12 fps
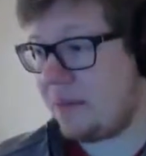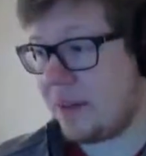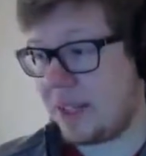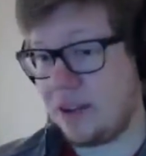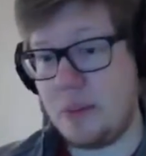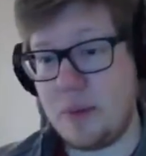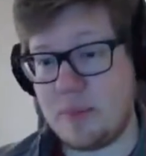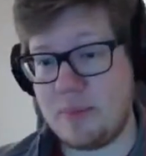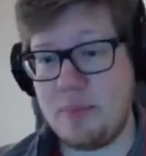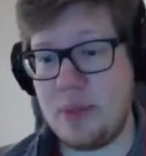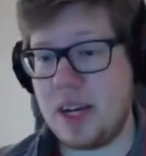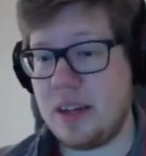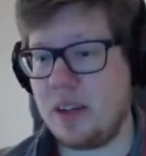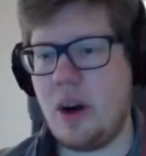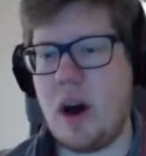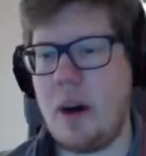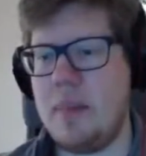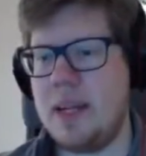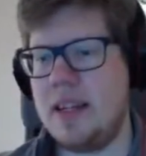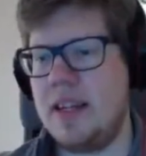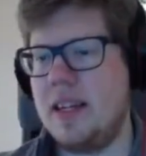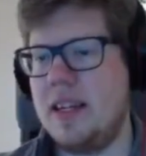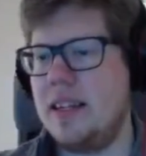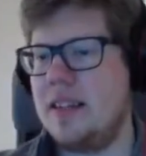I don't know. What, I don't know how
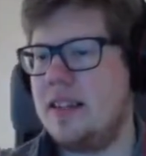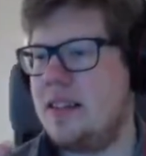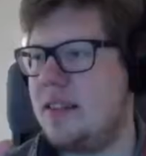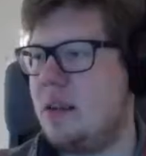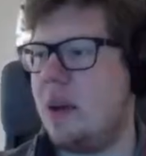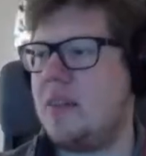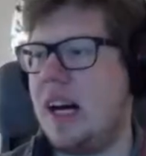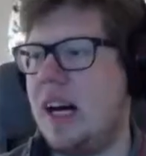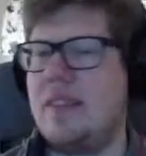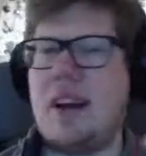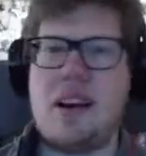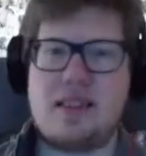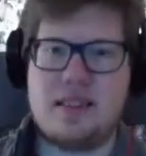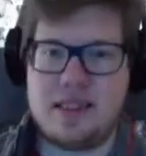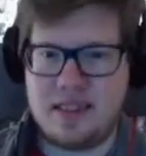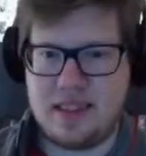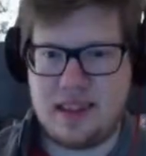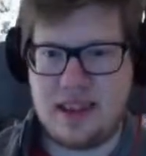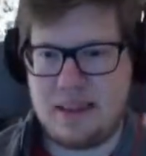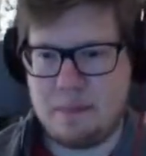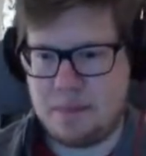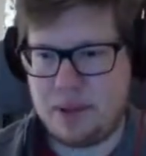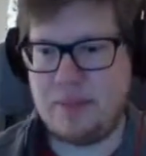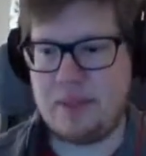many C-Mops I've lost in the
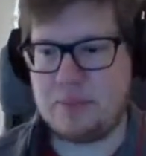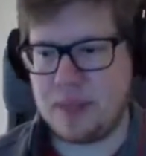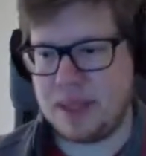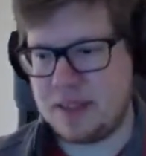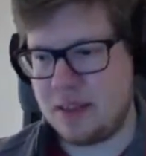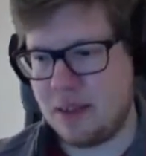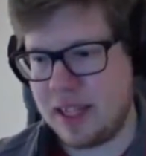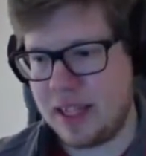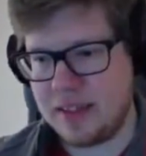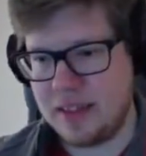previous builds and all that,